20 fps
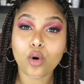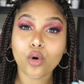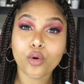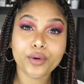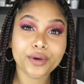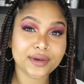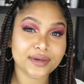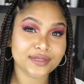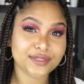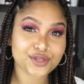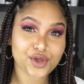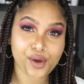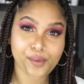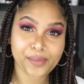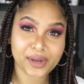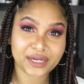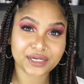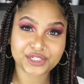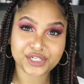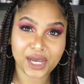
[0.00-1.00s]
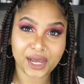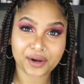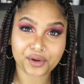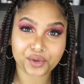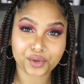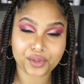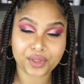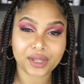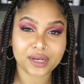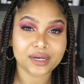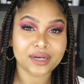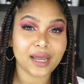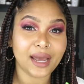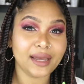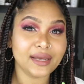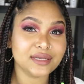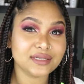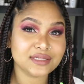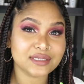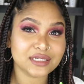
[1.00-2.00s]
always say on my channel that
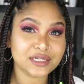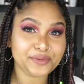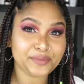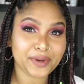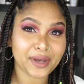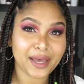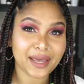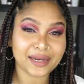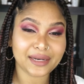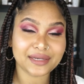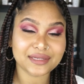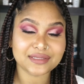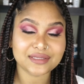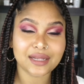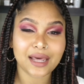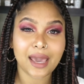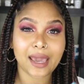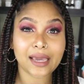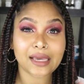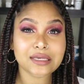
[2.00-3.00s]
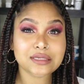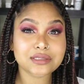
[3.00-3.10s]
niacinamide is like